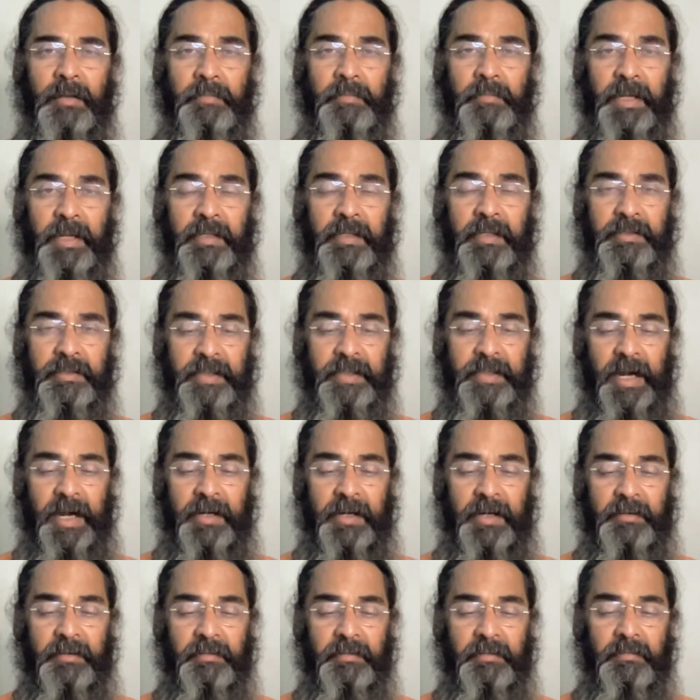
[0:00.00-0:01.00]
because
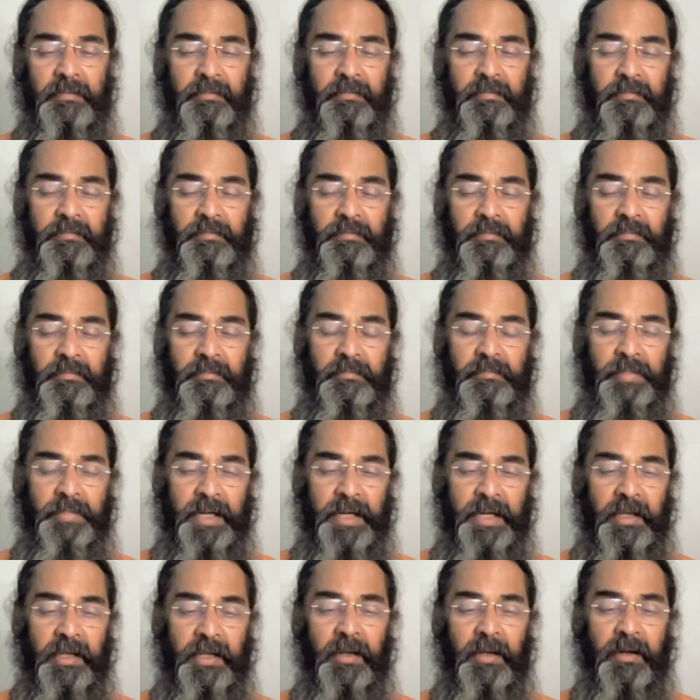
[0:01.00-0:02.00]
that
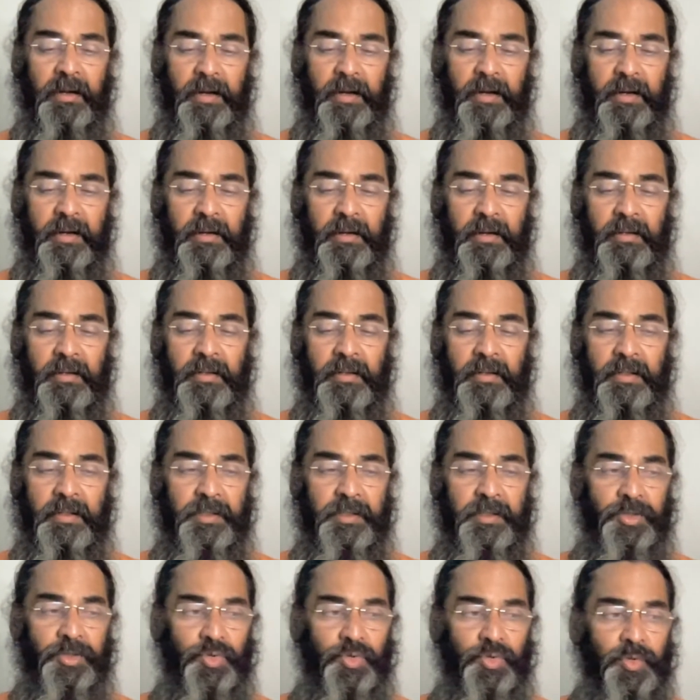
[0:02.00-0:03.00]
particular
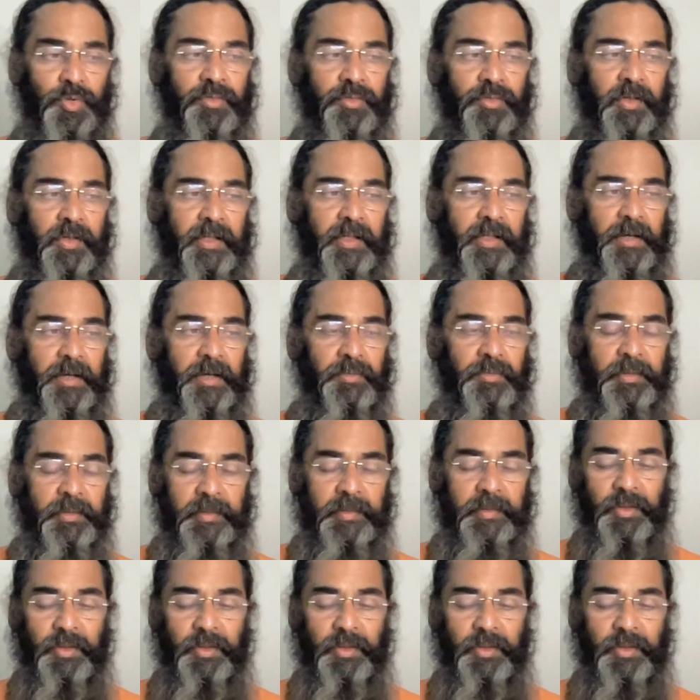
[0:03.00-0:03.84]
sutra that we